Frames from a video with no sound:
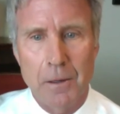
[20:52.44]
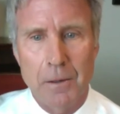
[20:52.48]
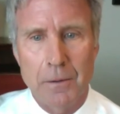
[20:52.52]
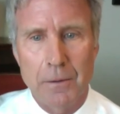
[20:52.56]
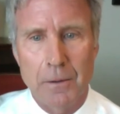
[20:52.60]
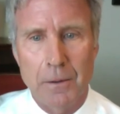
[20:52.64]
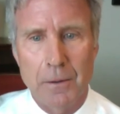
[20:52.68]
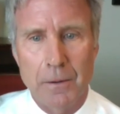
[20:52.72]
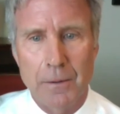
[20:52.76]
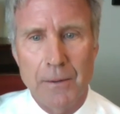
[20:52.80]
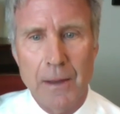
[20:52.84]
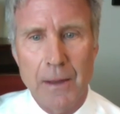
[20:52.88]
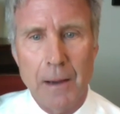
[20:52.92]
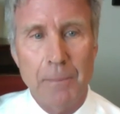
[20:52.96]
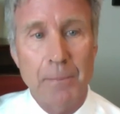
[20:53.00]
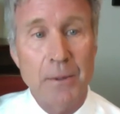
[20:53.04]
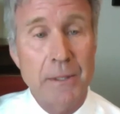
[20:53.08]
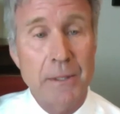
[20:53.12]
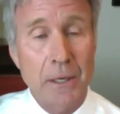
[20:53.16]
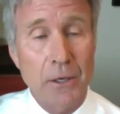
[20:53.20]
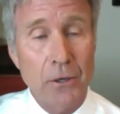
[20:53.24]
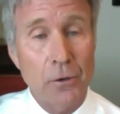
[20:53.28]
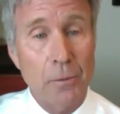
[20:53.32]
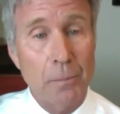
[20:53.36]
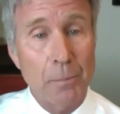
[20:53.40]
that
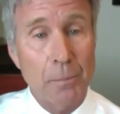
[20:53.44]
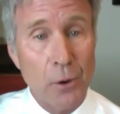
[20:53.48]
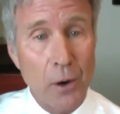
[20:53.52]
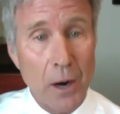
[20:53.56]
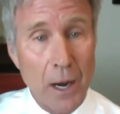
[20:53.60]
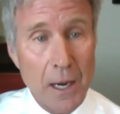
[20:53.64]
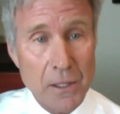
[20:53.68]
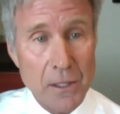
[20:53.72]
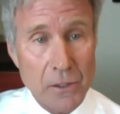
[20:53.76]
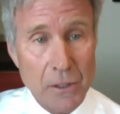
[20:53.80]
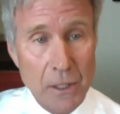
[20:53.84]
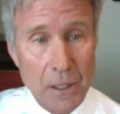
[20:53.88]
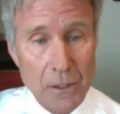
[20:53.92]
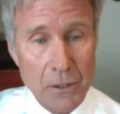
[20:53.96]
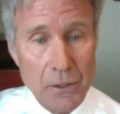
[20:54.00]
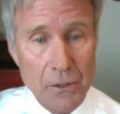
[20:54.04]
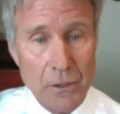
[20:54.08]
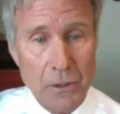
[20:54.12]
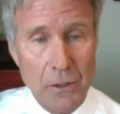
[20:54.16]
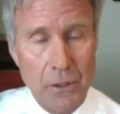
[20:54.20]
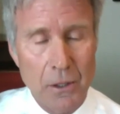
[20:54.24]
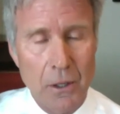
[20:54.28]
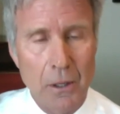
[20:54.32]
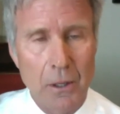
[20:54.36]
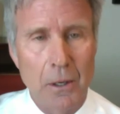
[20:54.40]
particular process
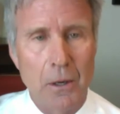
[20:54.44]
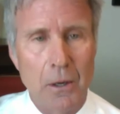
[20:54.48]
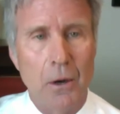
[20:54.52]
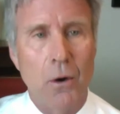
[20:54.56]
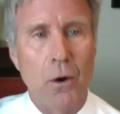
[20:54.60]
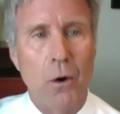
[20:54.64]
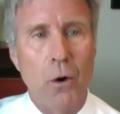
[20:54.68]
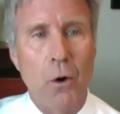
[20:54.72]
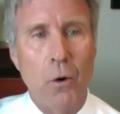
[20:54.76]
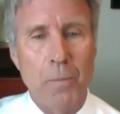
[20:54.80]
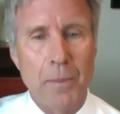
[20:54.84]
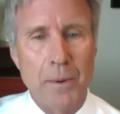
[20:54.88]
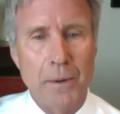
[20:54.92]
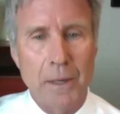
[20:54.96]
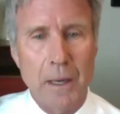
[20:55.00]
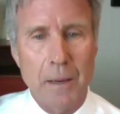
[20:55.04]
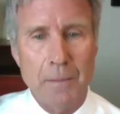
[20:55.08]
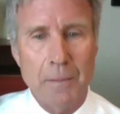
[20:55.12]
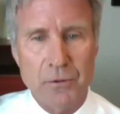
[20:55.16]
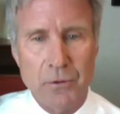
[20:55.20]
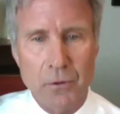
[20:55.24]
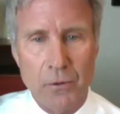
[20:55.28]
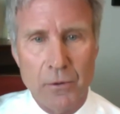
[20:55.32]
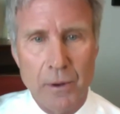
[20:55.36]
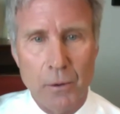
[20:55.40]
opened up
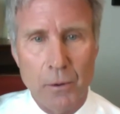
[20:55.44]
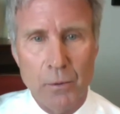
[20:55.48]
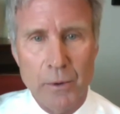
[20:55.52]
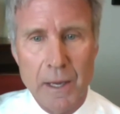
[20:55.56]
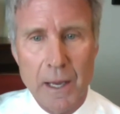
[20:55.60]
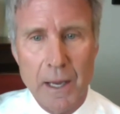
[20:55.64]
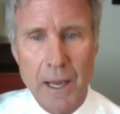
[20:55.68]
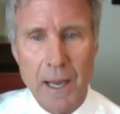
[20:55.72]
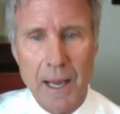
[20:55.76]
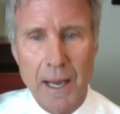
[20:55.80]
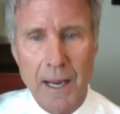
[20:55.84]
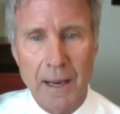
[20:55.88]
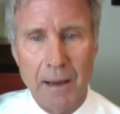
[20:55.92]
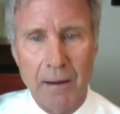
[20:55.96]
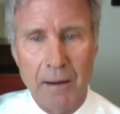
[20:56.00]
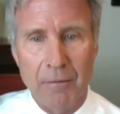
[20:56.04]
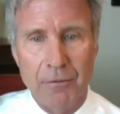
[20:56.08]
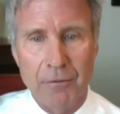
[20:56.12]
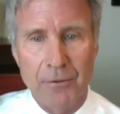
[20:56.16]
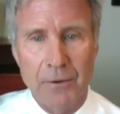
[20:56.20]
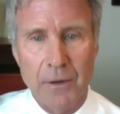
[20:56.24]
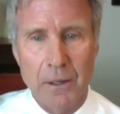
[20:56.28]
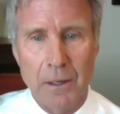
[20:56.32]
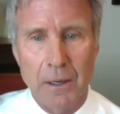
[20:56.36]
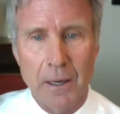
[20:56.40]
so that we have
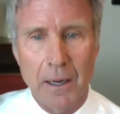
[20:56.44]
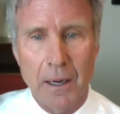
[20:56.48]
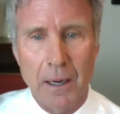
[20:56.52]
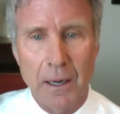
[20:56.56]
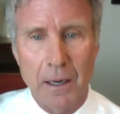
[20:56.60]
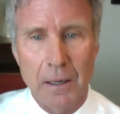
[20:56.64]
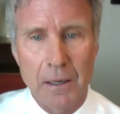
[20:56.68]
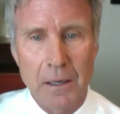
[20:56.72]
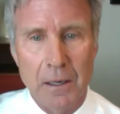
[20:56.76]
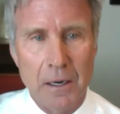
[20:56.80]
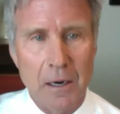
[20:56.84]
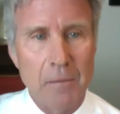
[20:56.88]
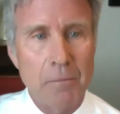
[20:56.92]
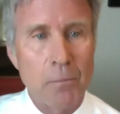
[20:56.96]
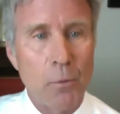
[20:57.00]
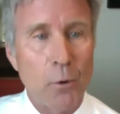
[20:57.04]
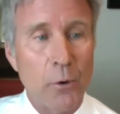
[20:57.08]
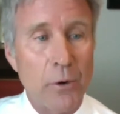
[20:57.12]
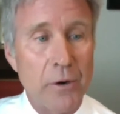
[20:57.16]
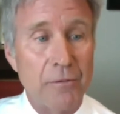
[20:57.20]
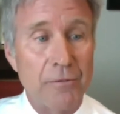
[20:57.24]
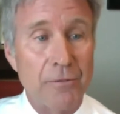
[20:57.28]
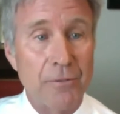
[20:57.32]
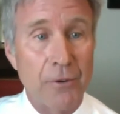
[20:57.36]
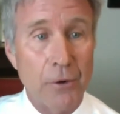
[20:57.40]
a more
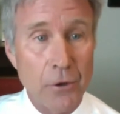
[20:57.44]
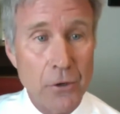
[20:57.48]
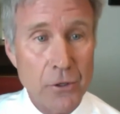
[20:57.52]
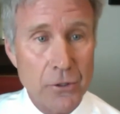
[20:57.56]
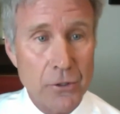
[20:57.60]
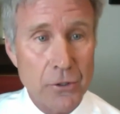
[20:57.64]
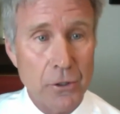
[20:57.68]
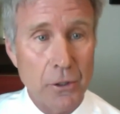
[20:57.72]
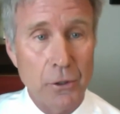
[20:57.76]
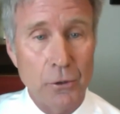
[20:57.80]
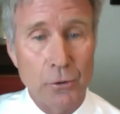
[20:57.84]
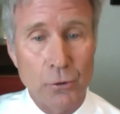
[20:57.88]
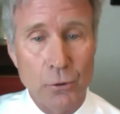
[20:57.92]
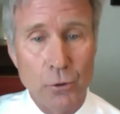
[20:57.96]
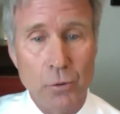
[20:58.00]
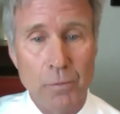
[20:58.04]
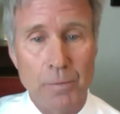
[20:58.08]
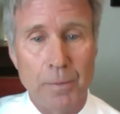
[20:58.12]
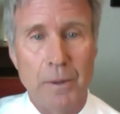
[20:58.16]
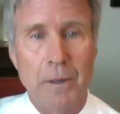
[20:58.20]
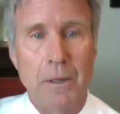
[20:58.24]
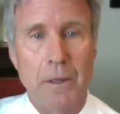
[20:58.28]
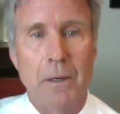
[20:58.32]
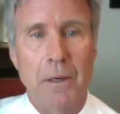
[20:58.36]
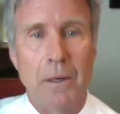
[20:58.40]
diverse group
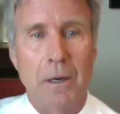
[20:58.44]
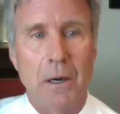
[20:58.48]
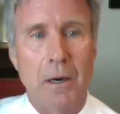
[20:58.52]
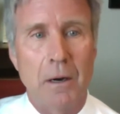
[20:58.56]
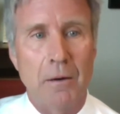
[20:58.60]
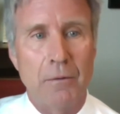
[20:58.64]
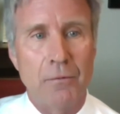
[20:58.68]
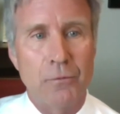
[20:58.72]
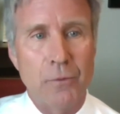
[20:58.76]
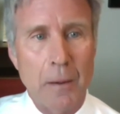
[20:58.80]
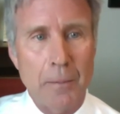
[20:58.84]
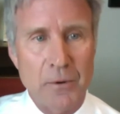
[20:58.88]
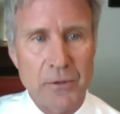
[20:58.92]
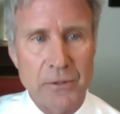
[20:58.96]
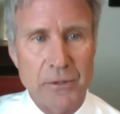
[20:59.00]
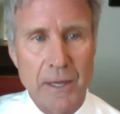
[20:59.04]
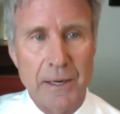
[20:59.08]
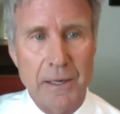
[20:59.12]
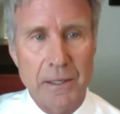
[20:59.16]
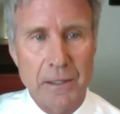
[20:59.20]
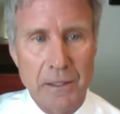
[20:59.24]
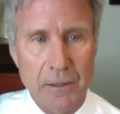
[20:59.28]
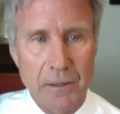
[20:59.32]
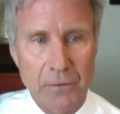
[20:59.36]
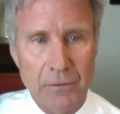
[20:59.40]
of
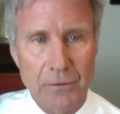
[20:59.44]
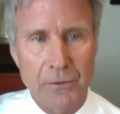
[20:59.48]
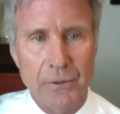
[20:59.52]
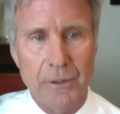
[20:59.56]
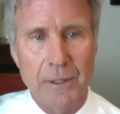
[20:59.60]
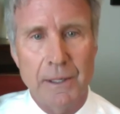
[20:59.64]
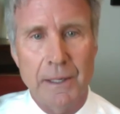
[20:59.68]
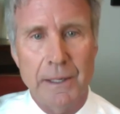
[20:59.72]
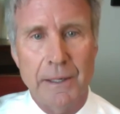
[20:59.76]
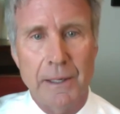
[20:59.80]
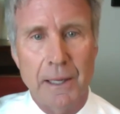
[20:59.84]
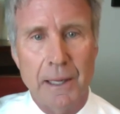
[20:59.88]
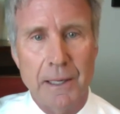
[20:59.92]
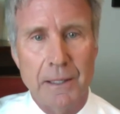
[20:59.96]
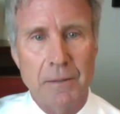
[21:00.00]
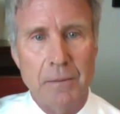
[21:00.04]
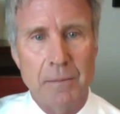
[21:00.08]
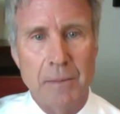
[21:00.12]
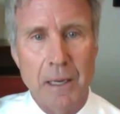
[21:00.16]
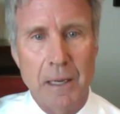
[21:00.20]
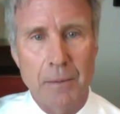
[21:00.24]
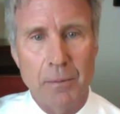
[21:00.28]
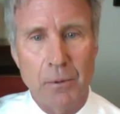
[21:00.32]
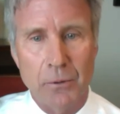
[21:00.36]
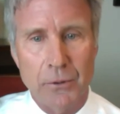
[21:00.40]
representatives, and I'd like to be
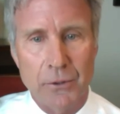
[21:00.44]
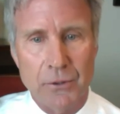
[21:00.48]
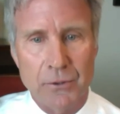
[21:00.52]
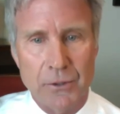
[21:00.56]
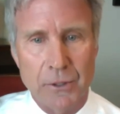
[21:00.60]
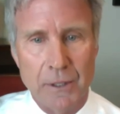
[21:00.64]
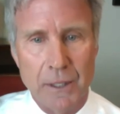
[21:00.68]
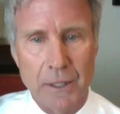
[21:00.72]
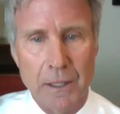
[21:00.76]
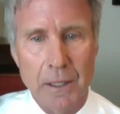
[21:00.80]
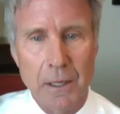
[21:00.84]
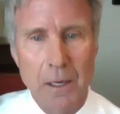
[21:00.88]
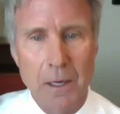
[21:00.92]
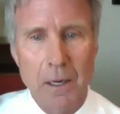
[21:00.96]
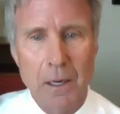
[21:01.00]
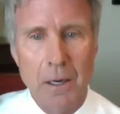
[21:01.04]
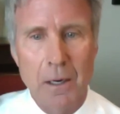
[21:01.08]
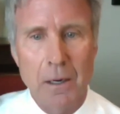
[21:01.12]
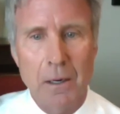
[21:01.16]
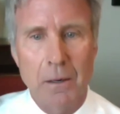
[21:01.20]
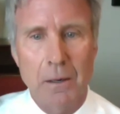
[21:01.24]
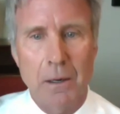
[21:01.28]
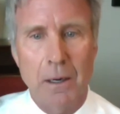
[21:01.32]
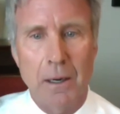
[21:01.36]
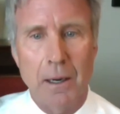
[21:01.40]
able to see,
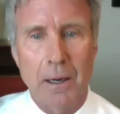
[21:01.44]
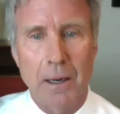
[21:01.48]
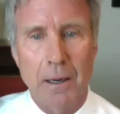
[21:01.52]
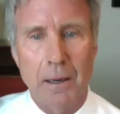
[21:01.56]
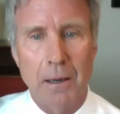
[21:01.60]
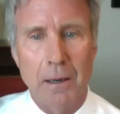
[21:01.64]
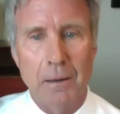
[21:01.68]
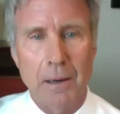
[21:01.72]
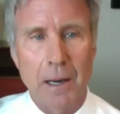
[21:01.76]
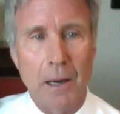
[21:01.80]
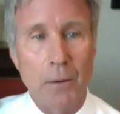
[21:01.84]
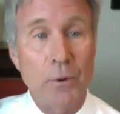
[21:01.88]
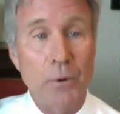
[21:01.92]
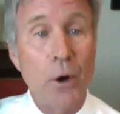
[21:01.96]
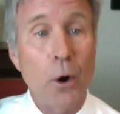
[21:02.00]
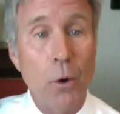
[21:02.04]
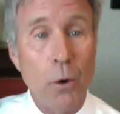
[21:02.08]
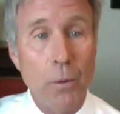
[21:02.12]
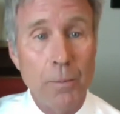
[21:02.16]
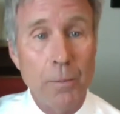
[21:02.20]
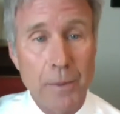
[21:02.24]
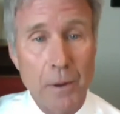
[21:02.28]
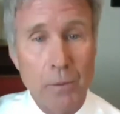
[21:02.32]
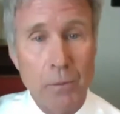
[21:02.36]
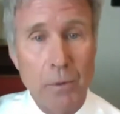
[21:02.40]
I would
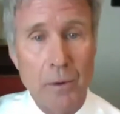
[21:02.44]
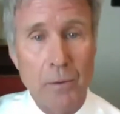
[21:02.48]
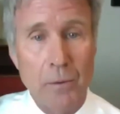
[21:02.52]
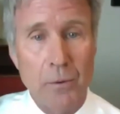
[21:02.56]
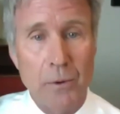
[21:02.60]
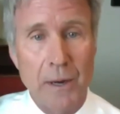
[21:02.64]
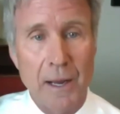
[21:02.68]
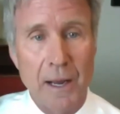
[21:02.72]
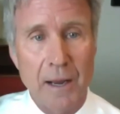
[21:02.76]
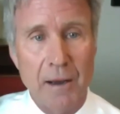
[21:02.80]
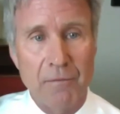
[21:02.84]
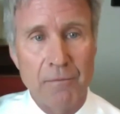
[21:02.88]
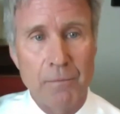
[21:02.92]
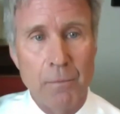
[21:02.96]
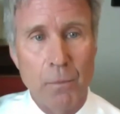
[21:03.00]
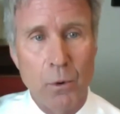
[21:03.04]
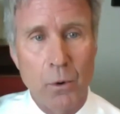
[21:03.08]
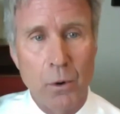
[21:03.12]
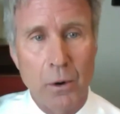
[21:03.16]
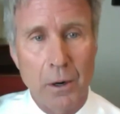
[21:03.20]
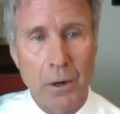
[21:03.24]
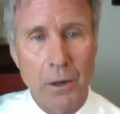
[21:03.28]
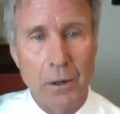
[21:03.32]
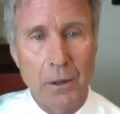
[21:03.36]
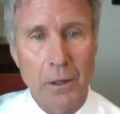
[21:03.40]
hope that we would have
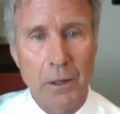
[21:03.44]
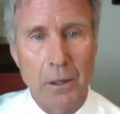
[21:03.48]
more